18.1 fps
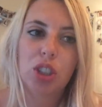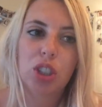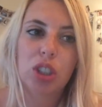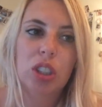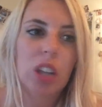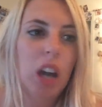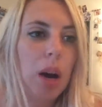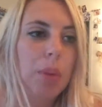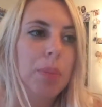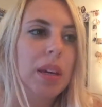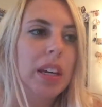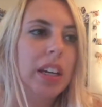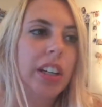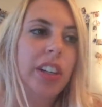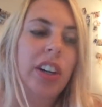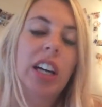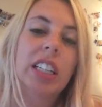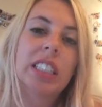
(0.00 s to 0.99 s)
just not being
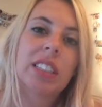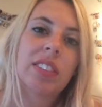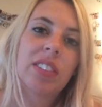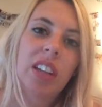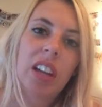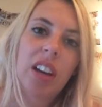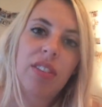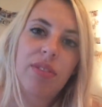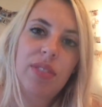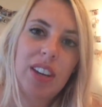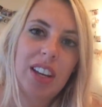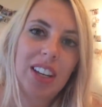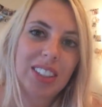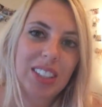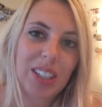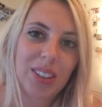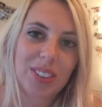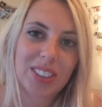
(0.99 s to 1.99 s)
aggressive enough
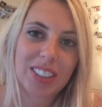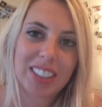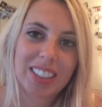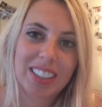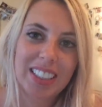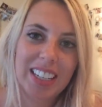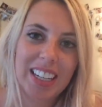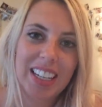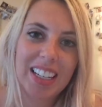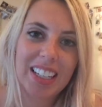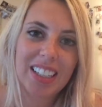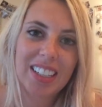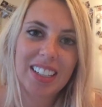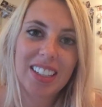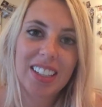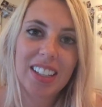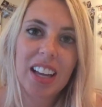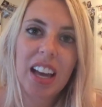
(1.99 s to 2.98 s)
because I was
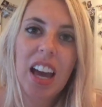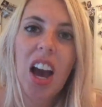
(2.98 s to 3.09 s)
scared.